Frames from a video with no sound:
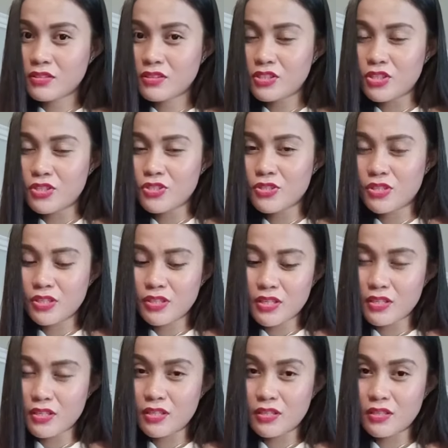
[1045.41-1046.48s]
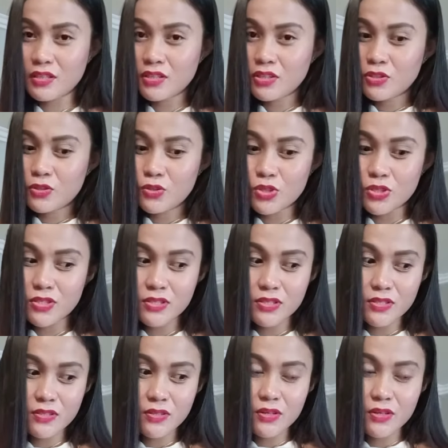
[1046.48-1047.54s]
t-shirt, and then just